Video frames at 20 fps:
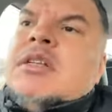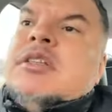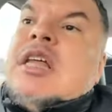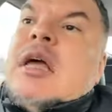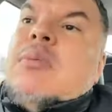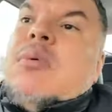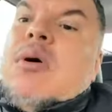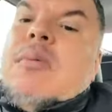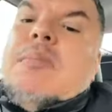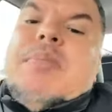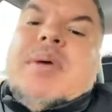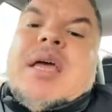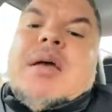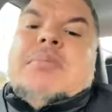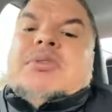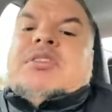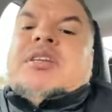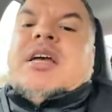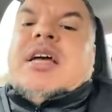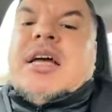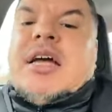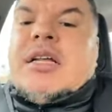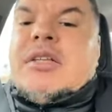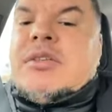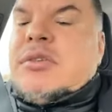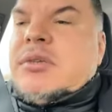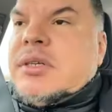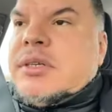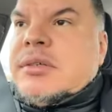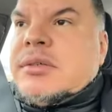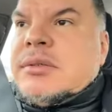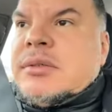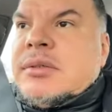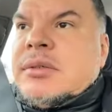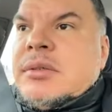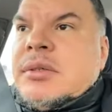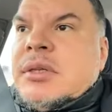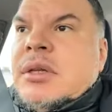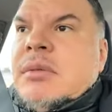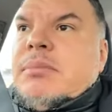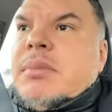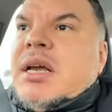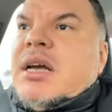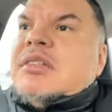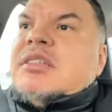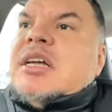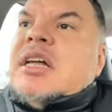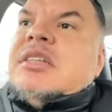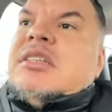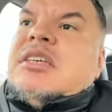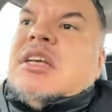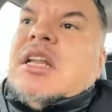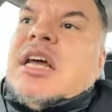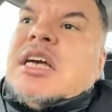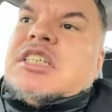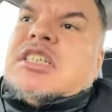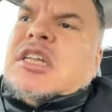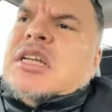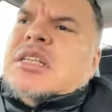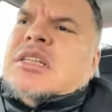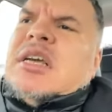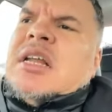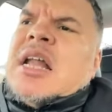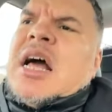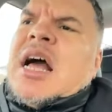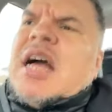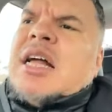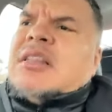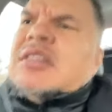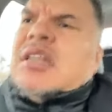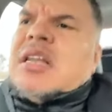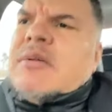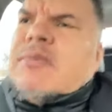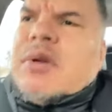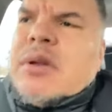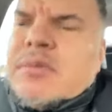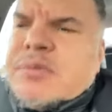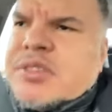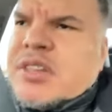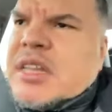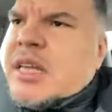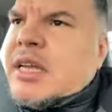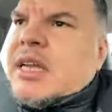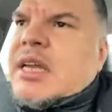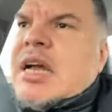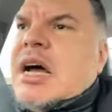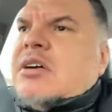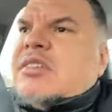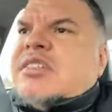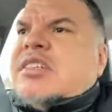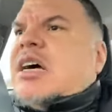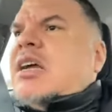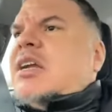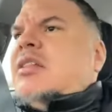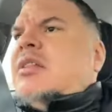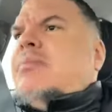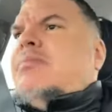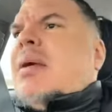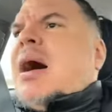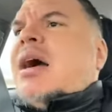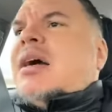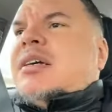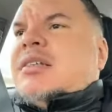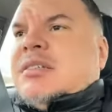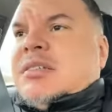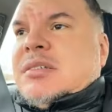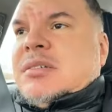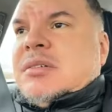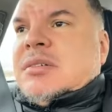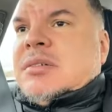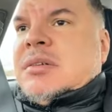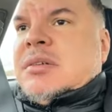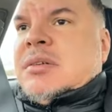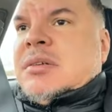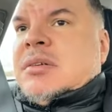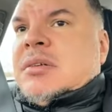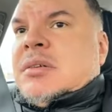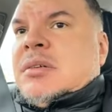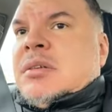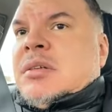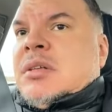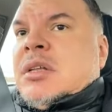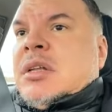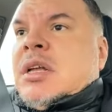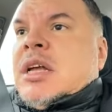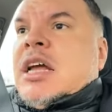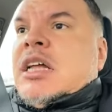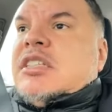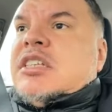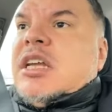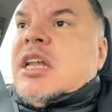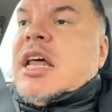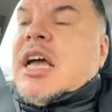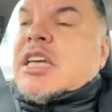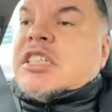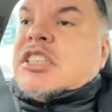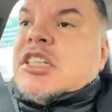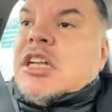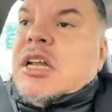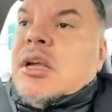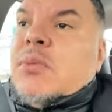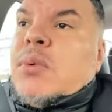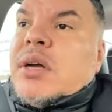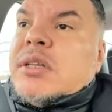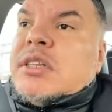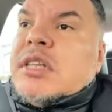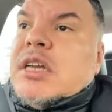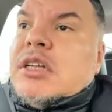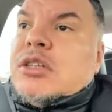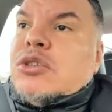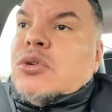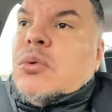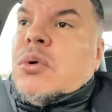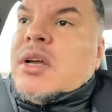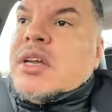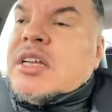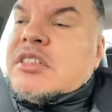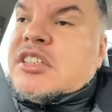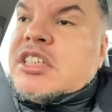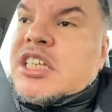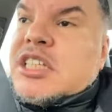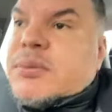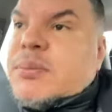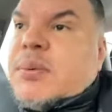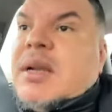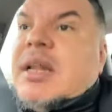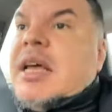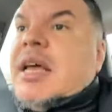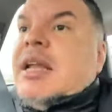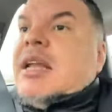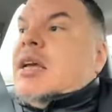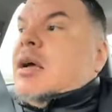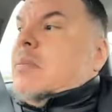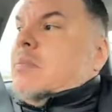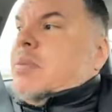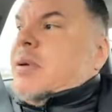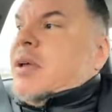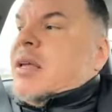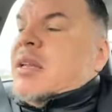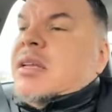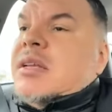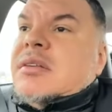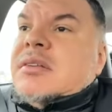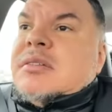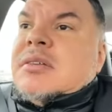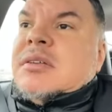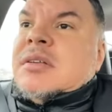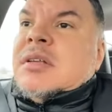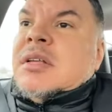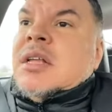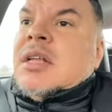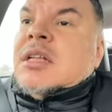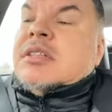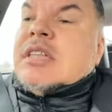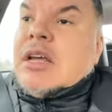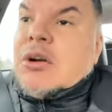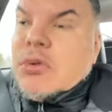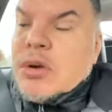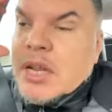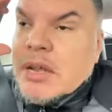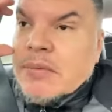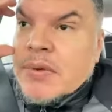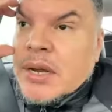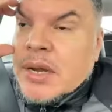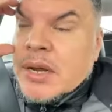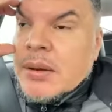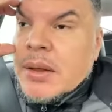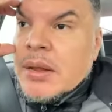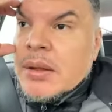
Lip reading: they won't be able to handle it. Because intellectually, they're not at the level of thinking outside of the box. Intellectually, what they're doing is just relating opinions. They don't even